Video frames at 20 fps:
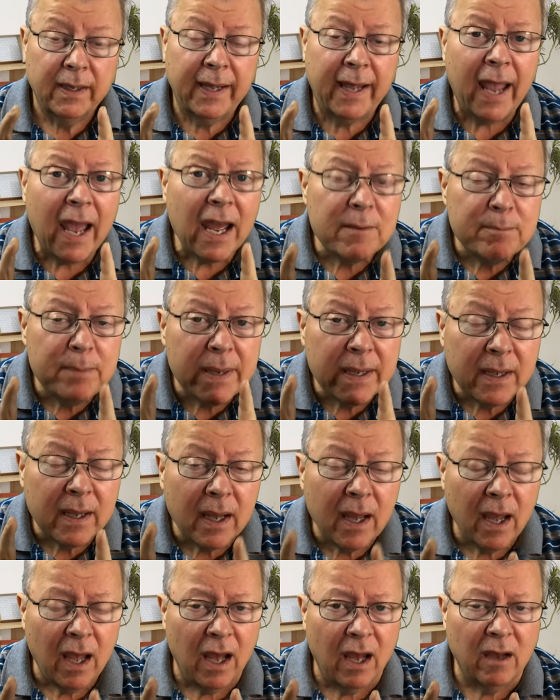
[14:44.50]
can
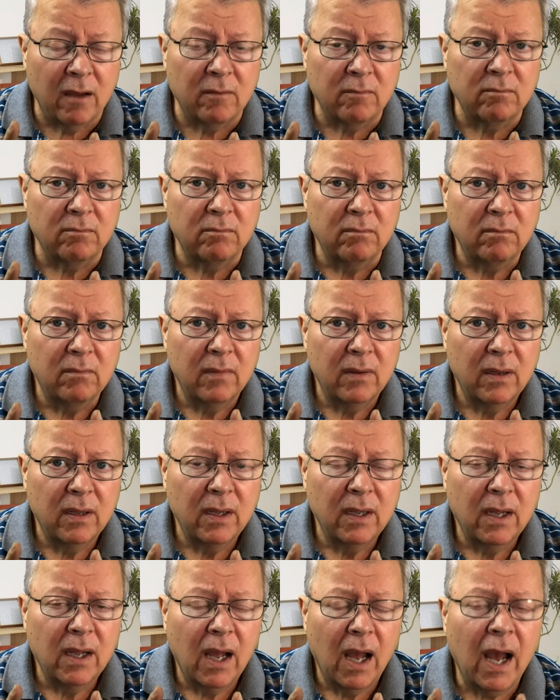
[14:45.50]
become
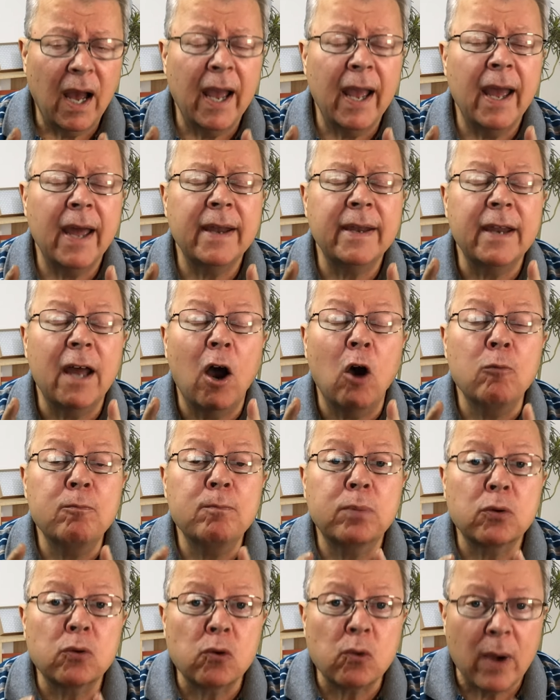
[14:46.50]
an
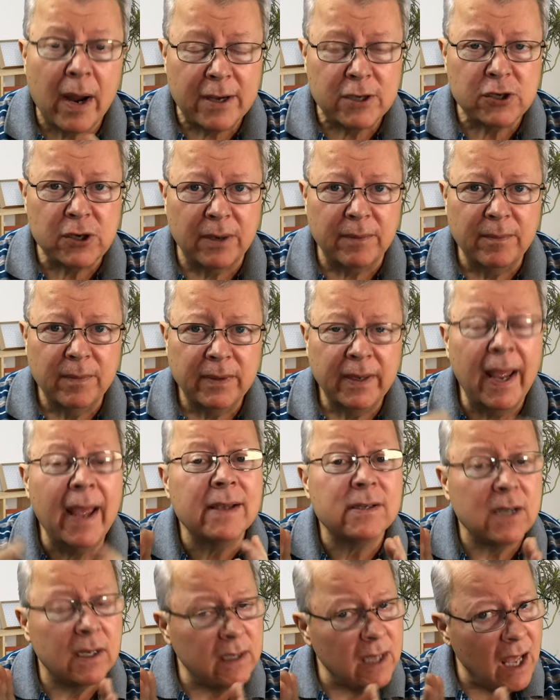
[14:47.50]
oppression. There
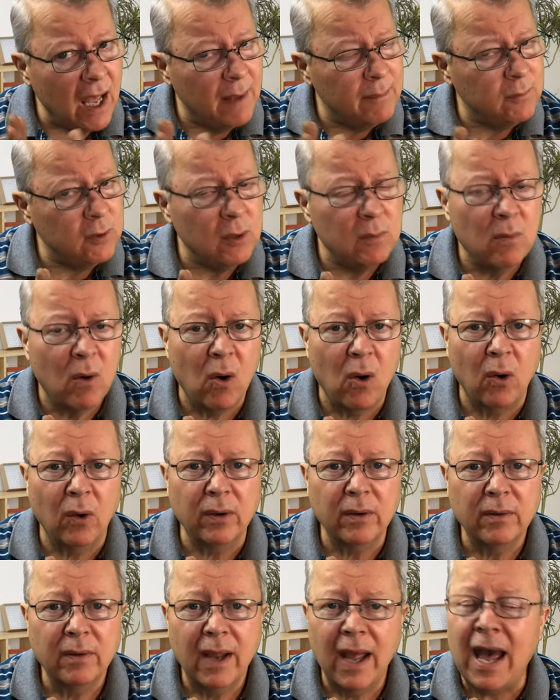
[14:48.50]
is a time to
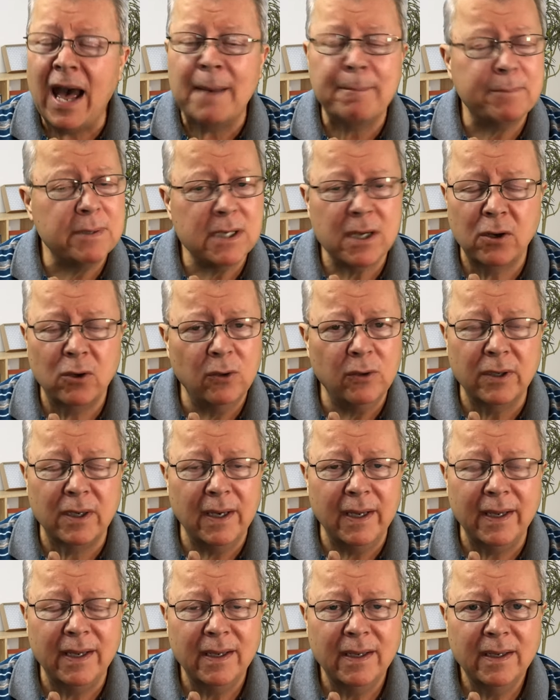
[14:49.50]
mourn,
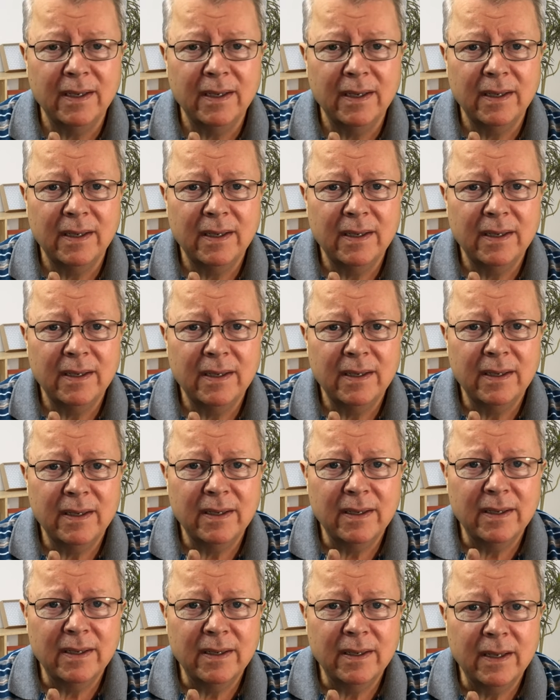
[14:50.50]
absolutely.
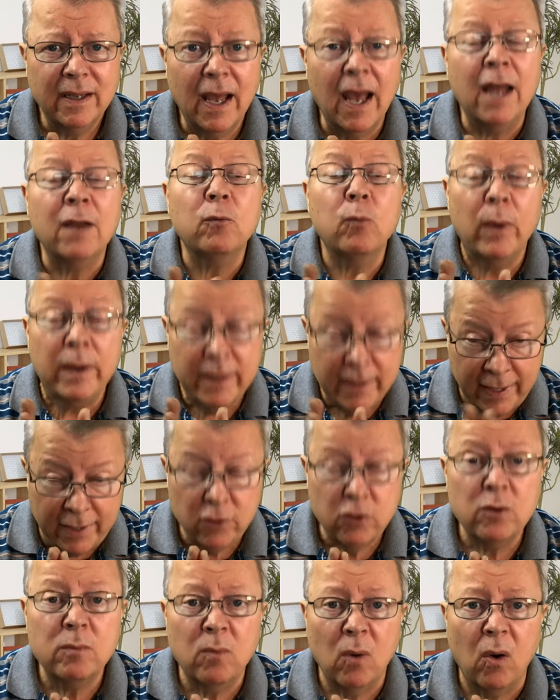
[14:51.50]
And we
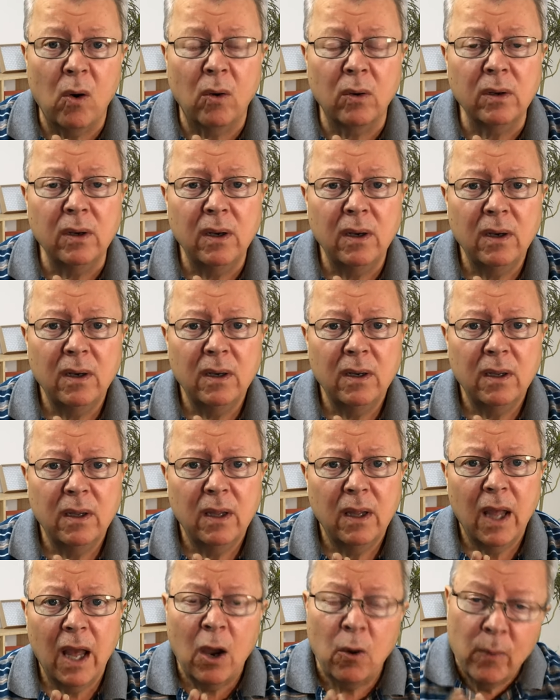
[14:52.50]
need to mourn,
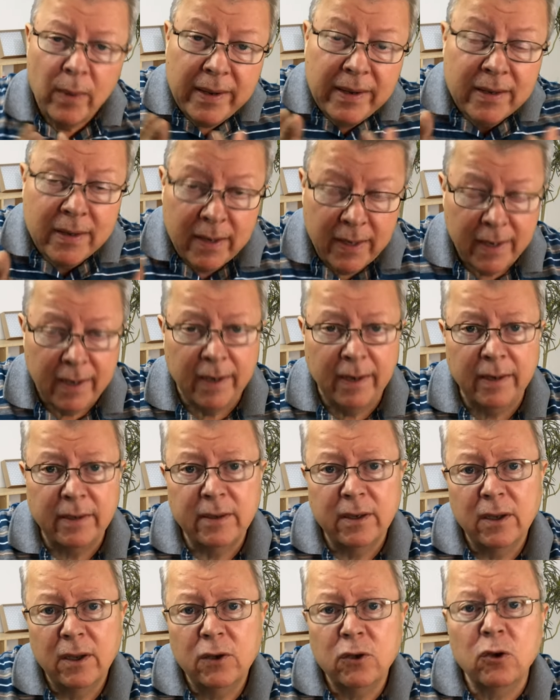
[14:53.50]
and we
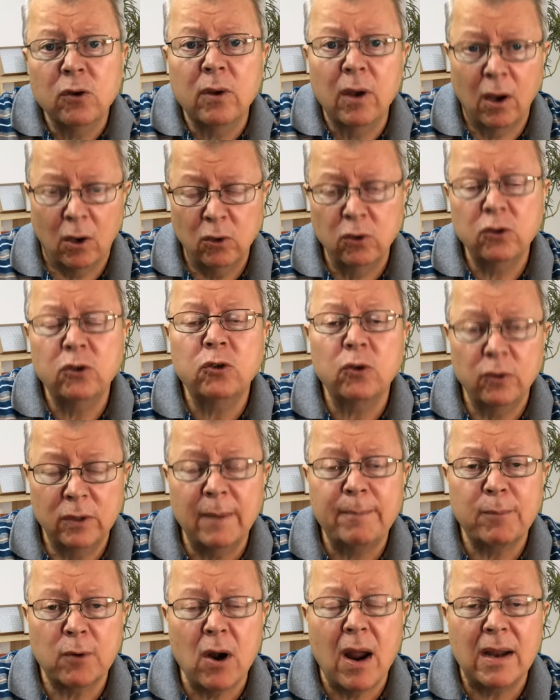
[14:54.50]
need to go through
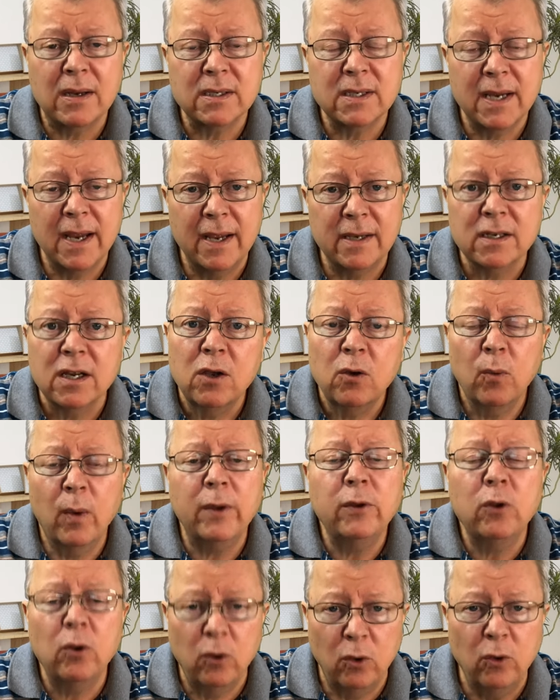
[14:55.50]
the process
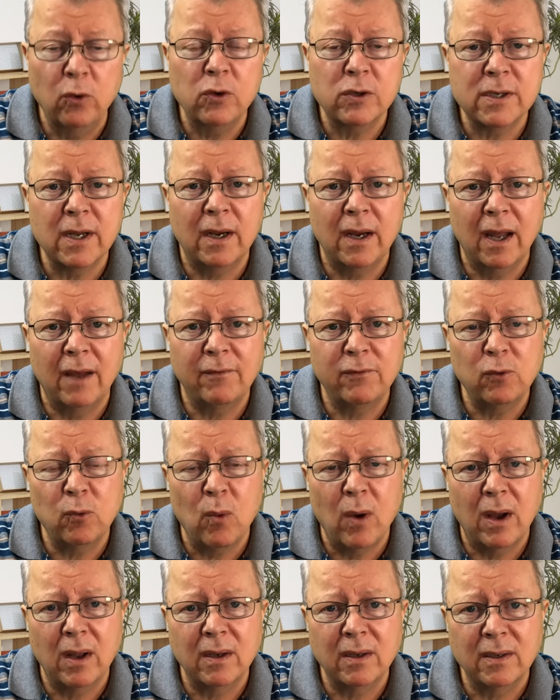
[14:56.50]
when you lose a loved
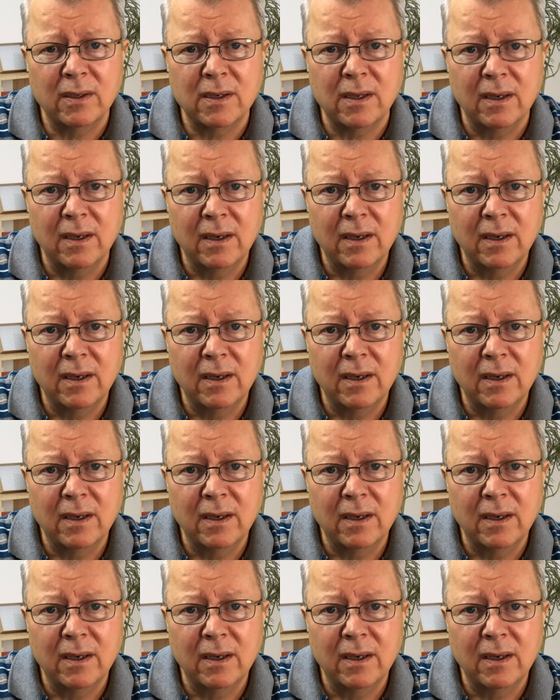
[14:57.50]
one.